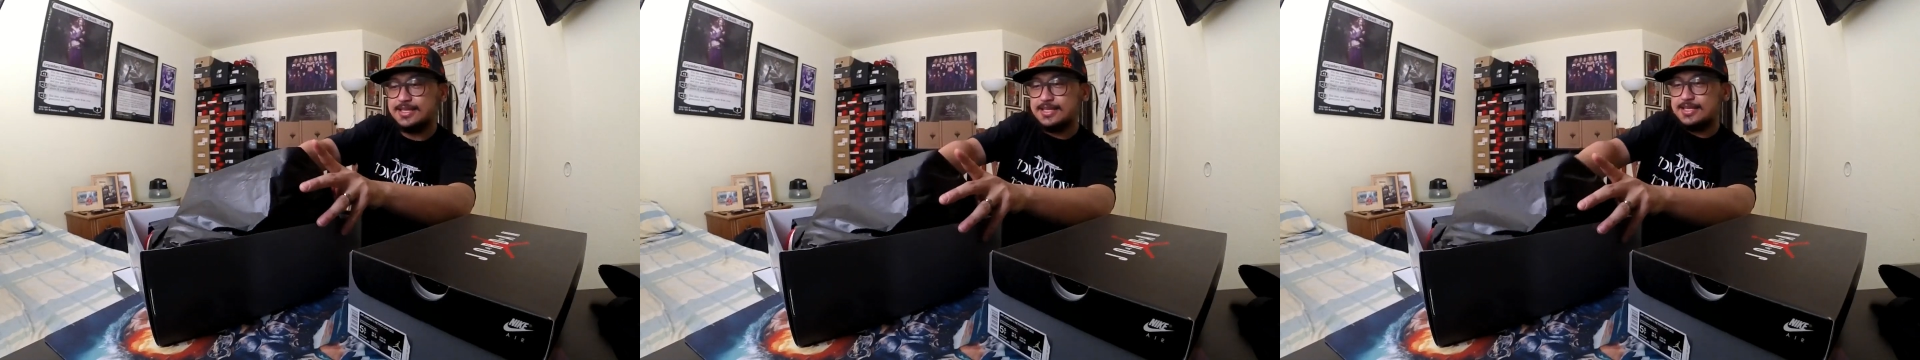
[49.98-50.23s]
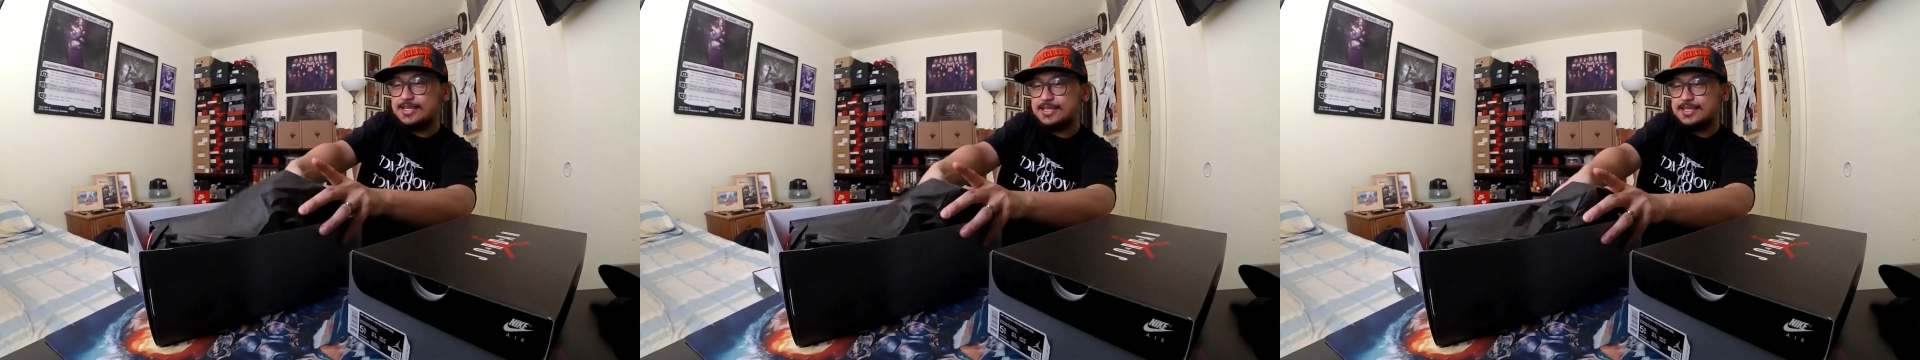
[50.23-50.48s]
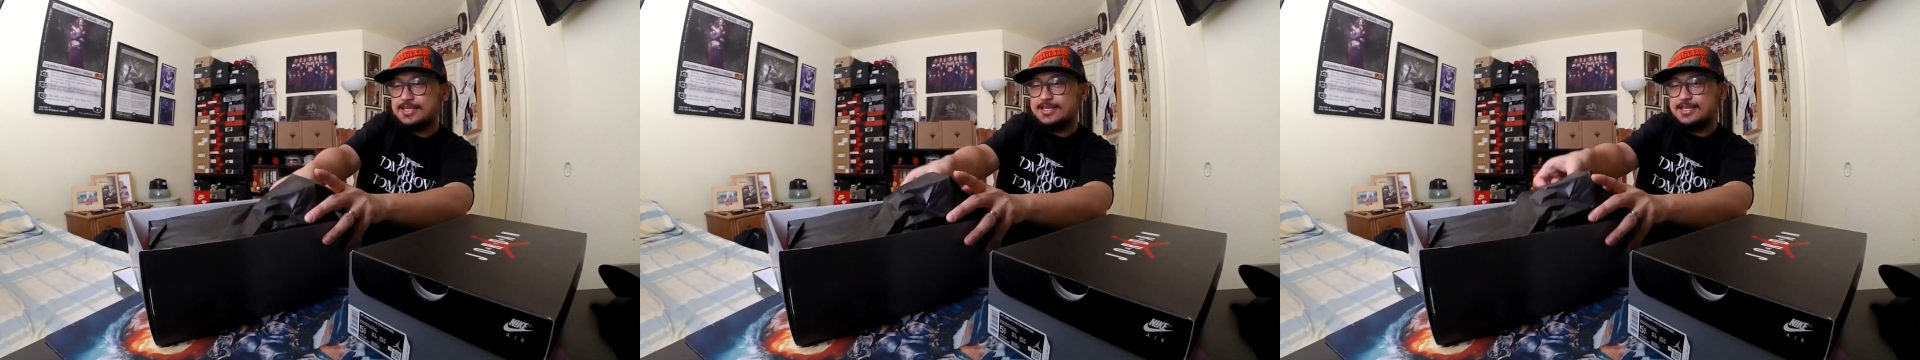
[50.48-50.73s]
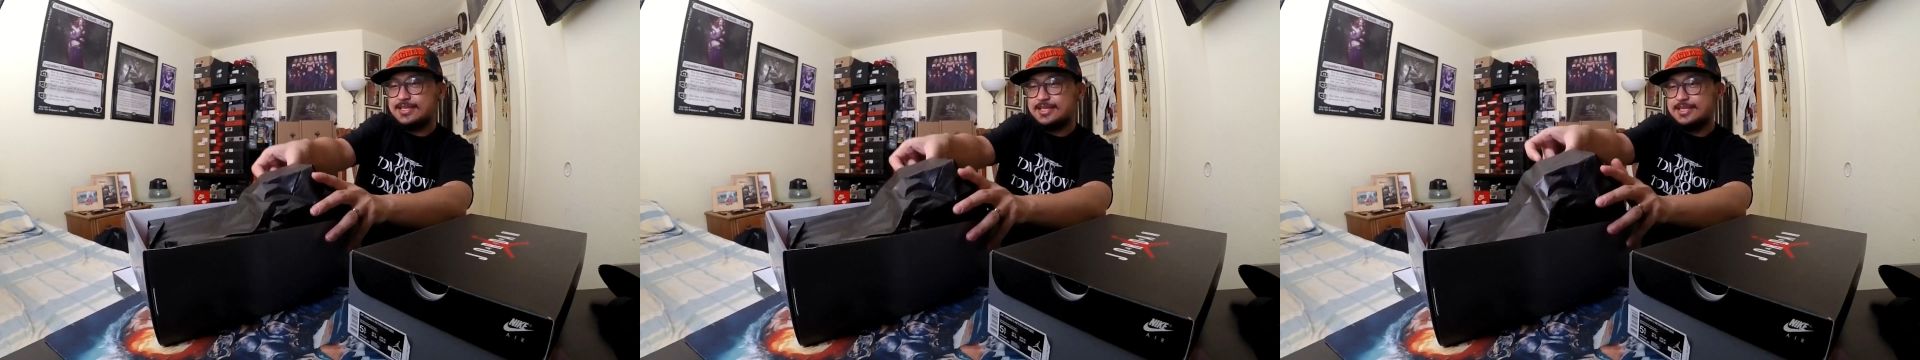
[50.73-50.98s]

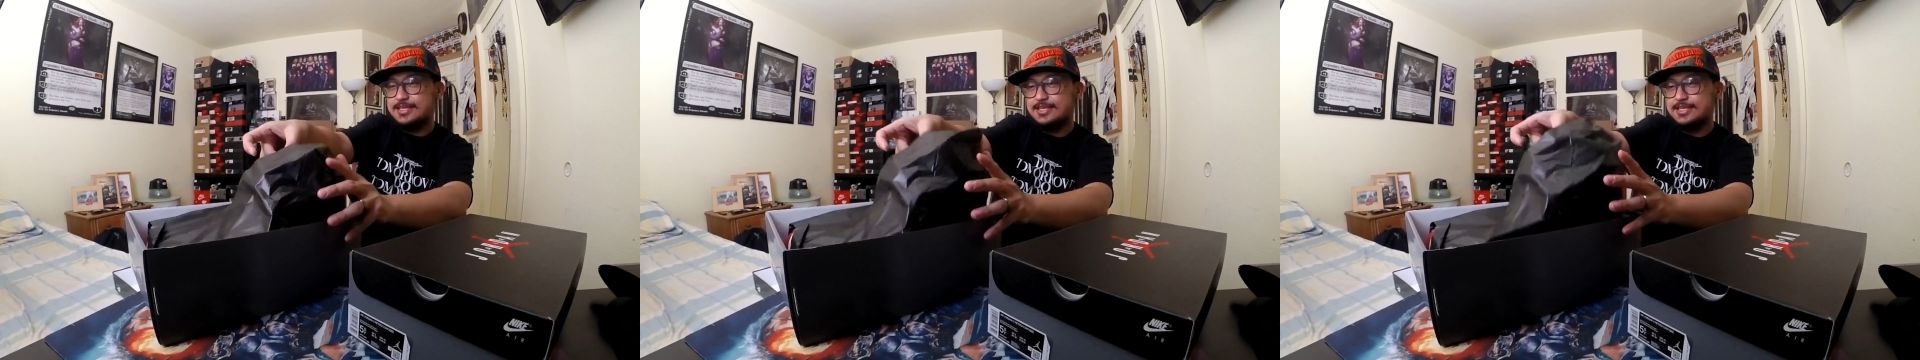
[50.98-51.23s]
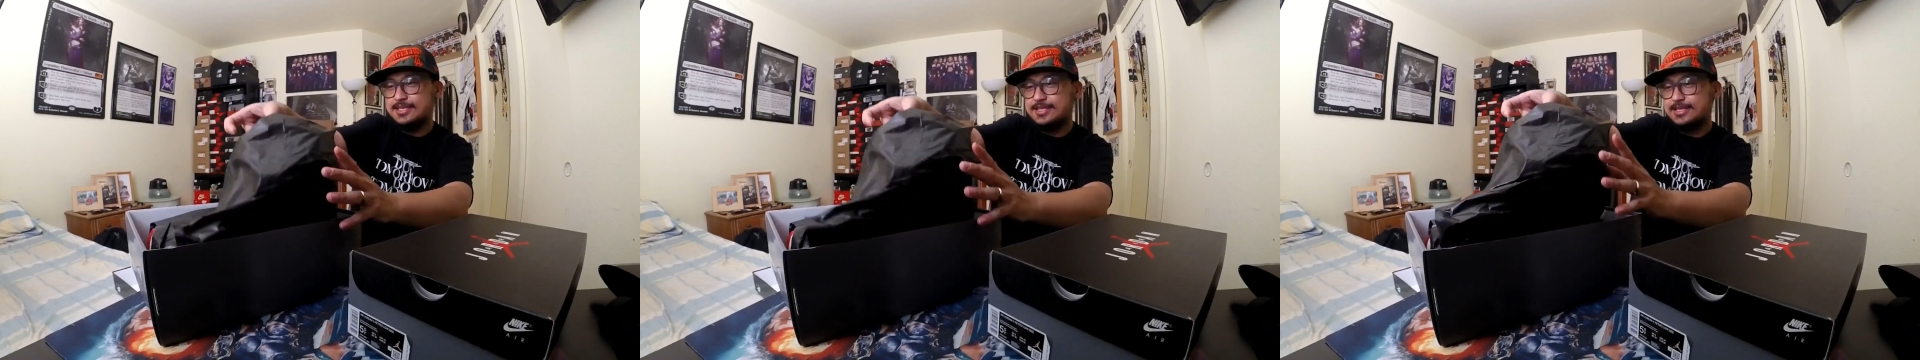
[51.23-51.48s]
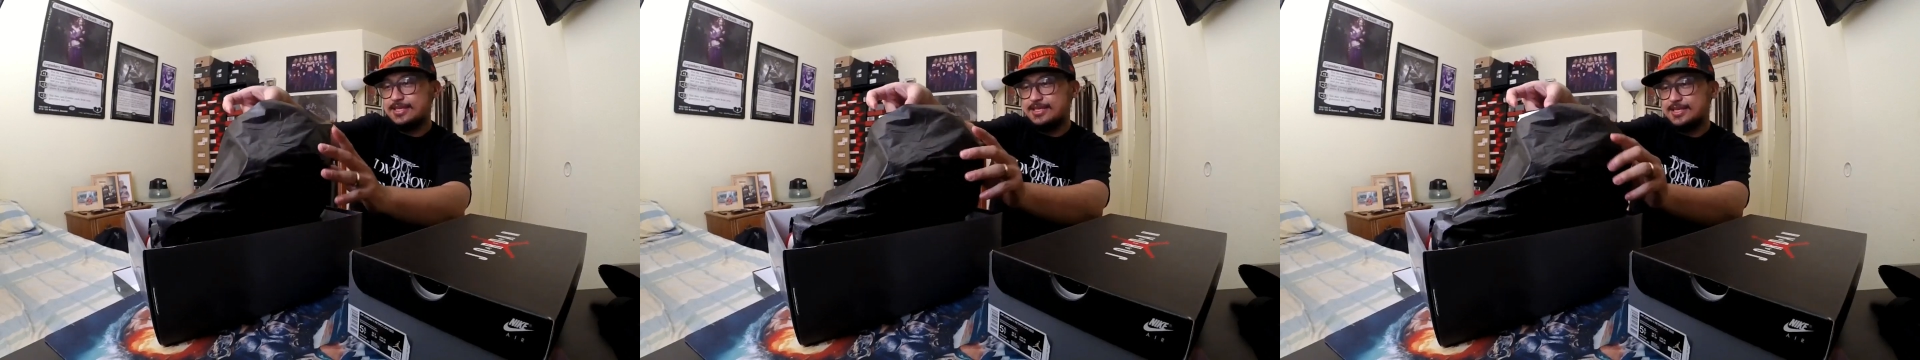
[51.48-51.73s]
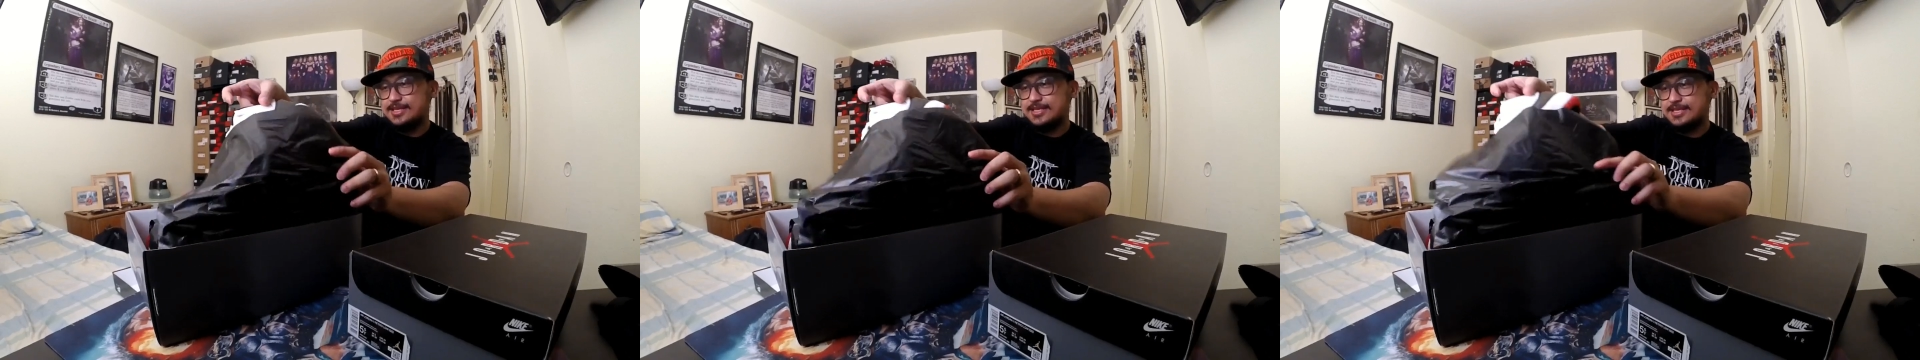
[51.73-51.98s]

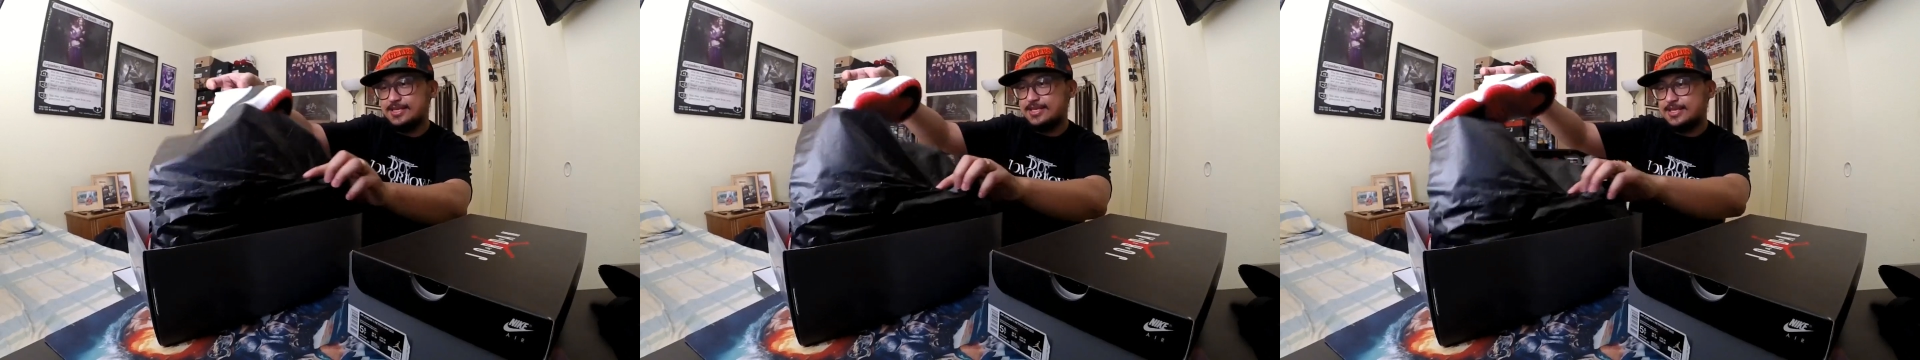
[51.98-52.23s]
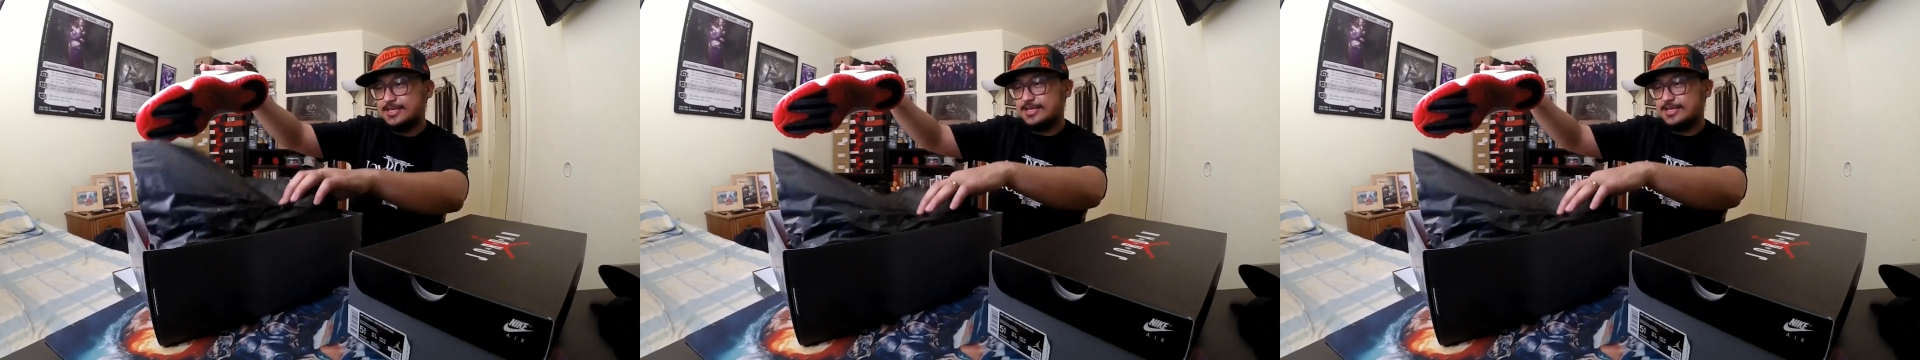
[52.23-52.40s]
Nothing is said.